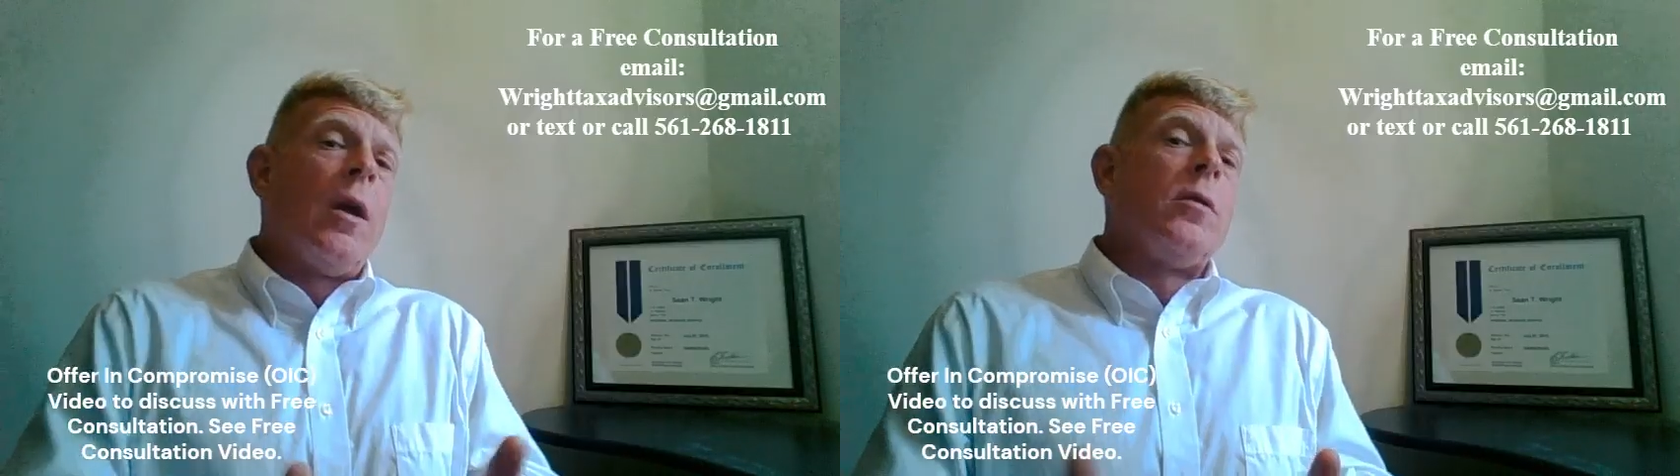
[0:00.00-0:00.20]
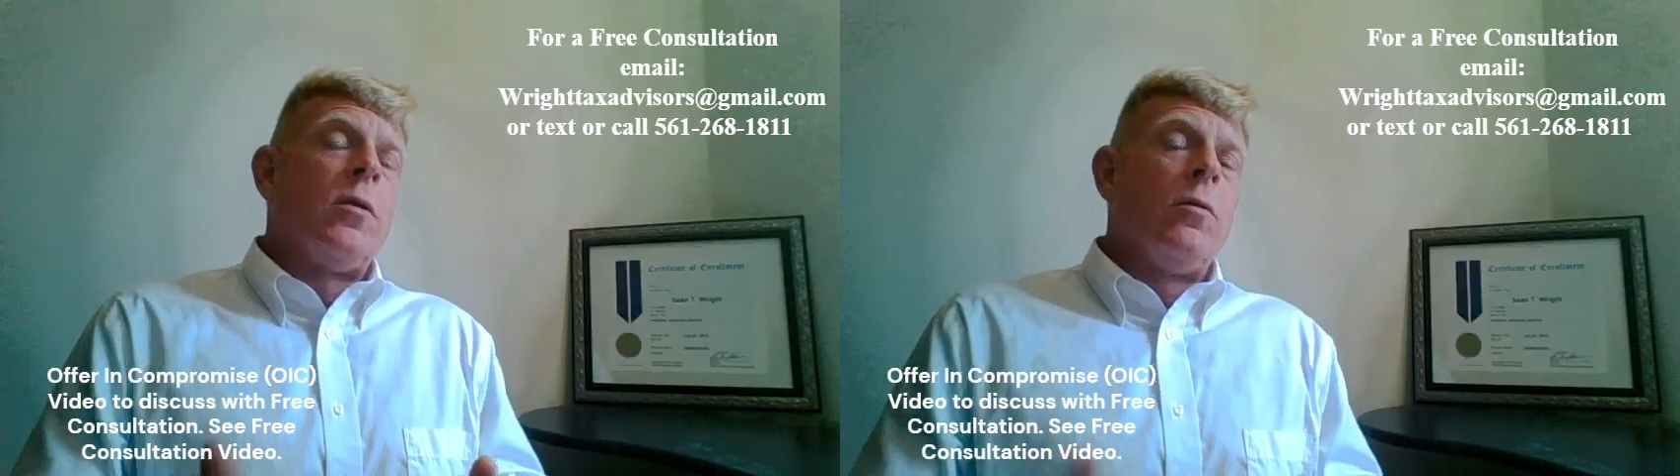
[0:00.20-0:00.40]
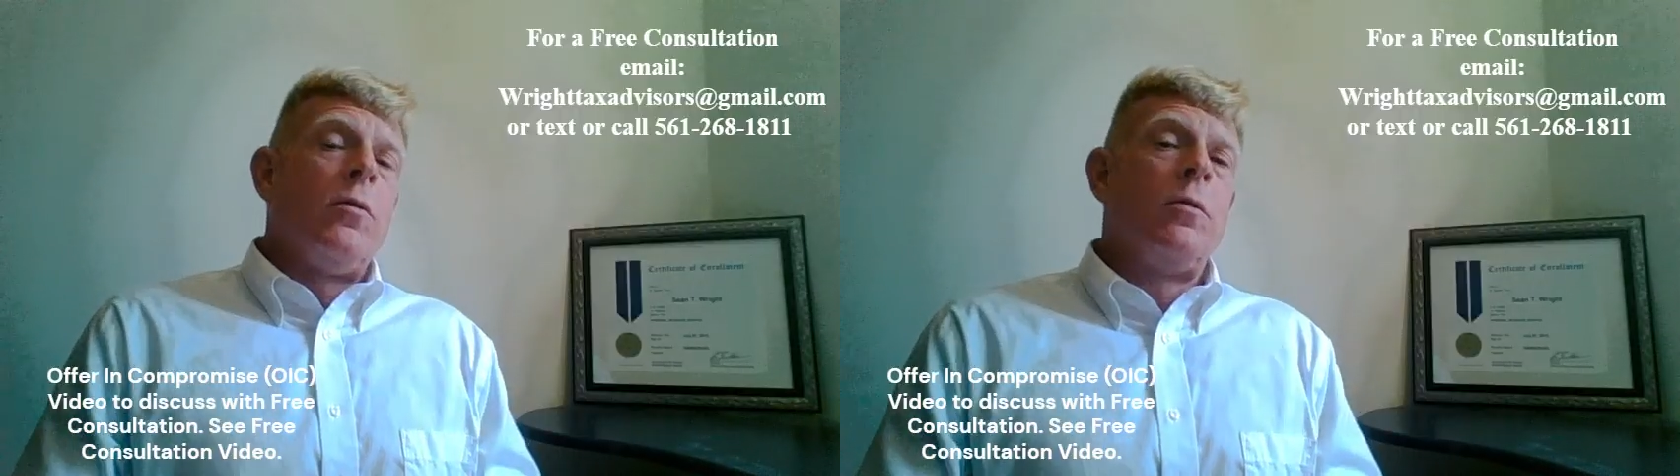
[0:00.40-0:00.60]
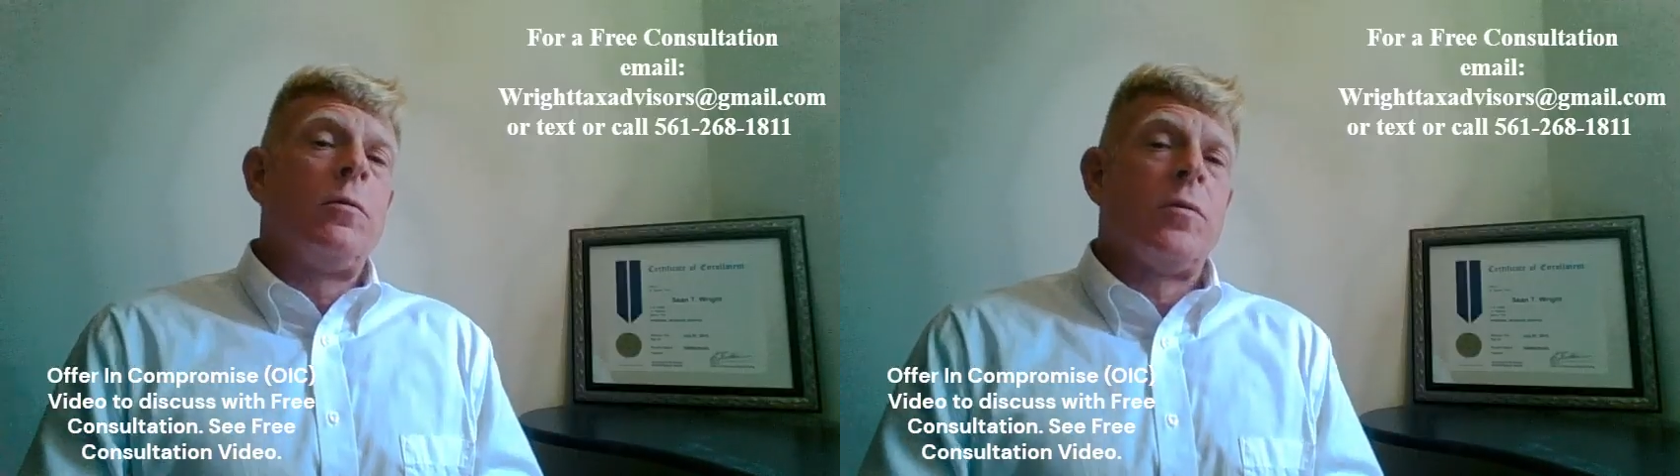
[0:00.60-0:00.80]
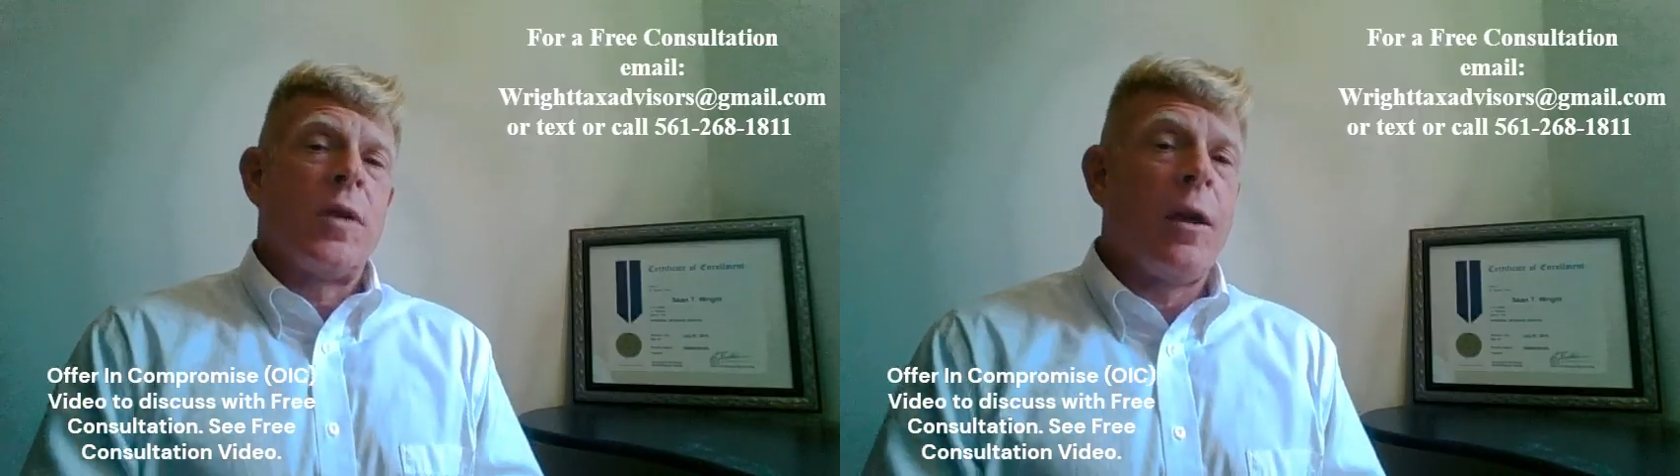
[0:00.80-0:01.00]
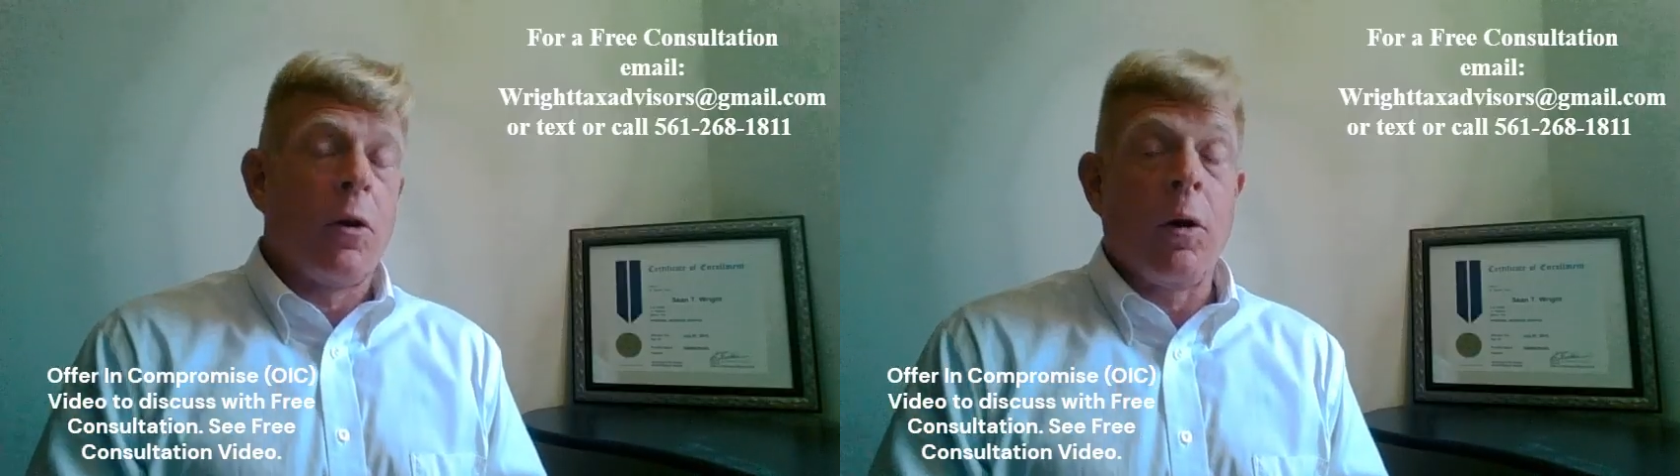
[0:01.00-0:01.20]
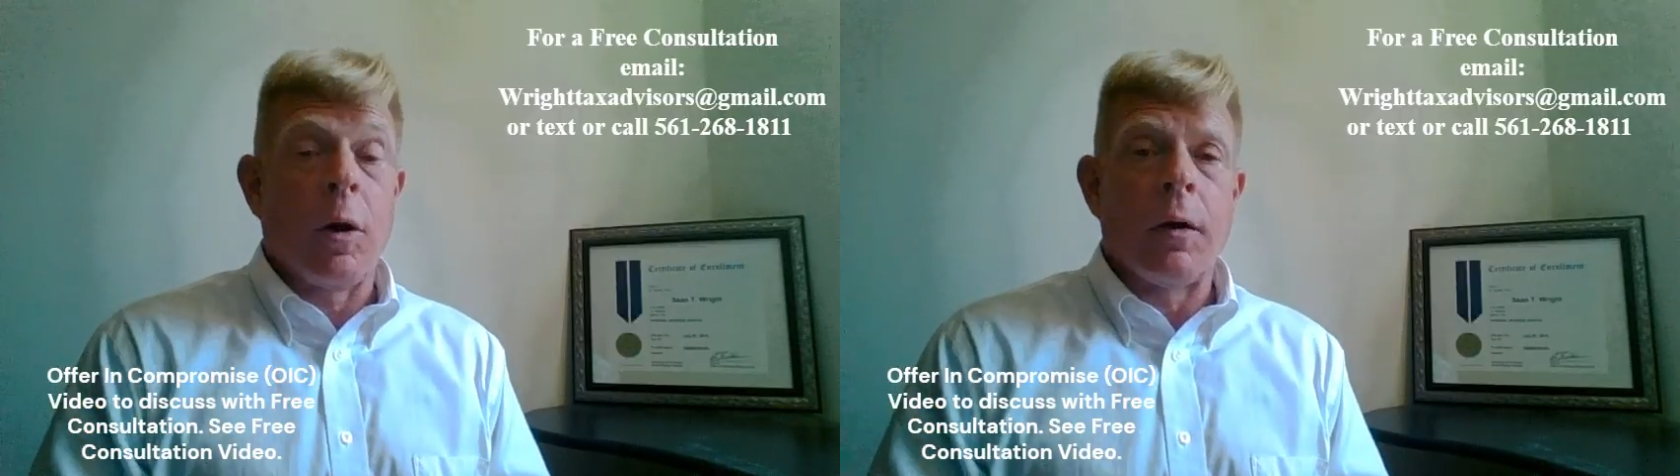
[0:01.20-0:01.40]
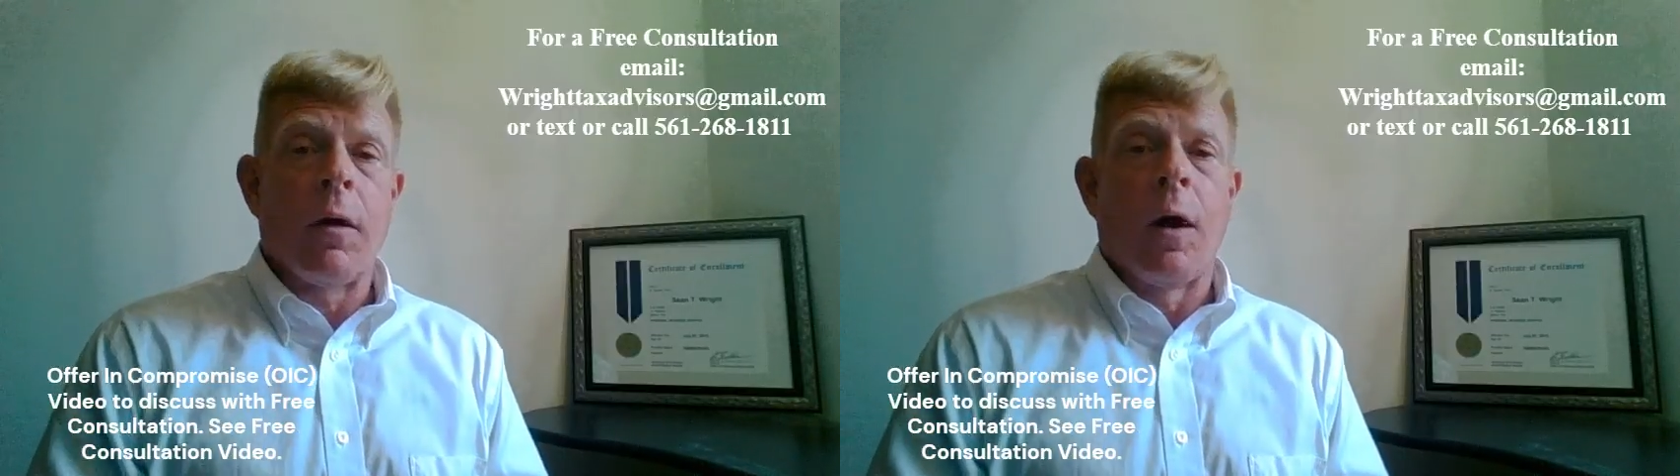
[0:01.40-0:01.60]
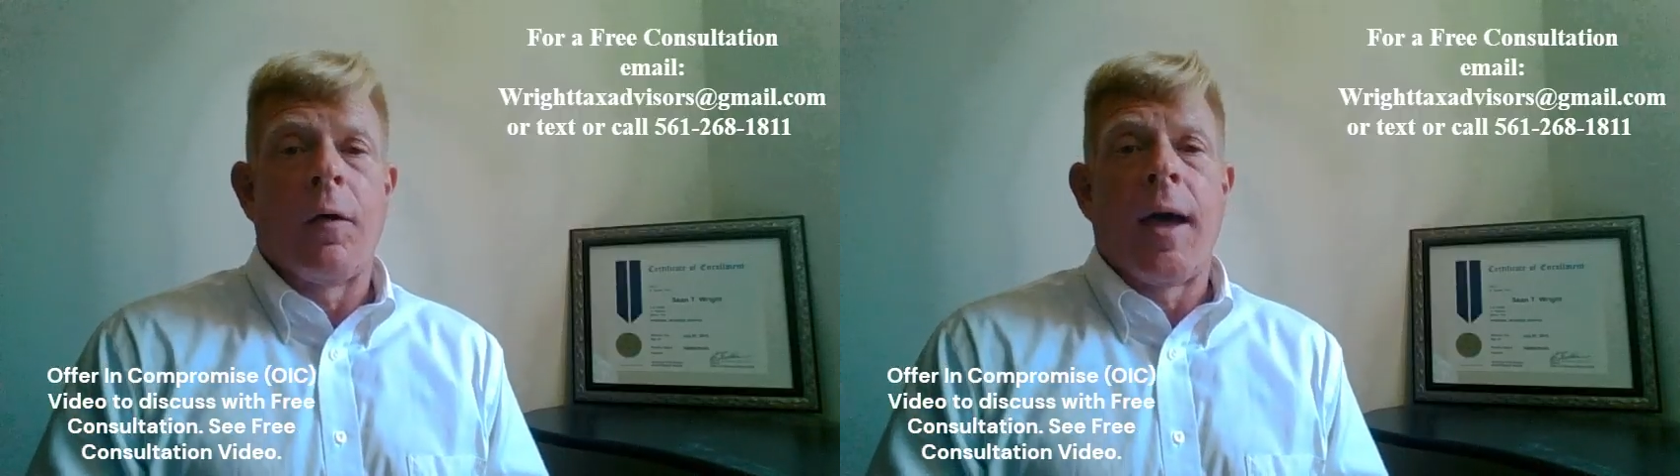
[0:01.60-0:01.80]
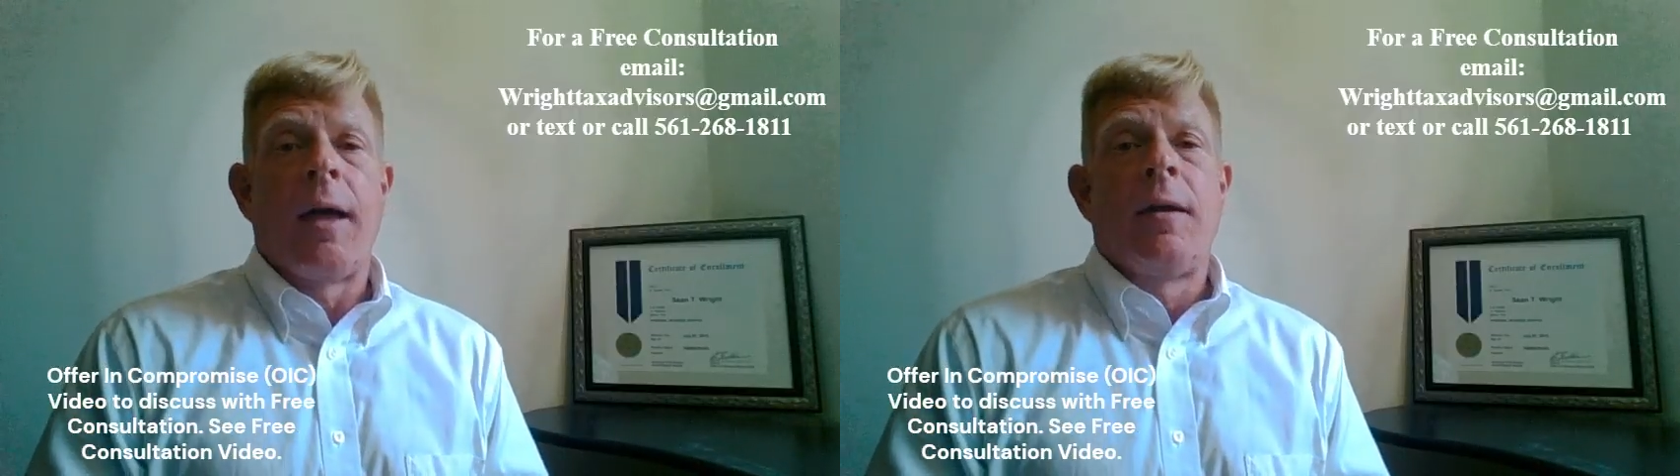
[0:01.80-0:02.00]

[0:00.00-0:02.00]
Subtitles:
to stay current on that.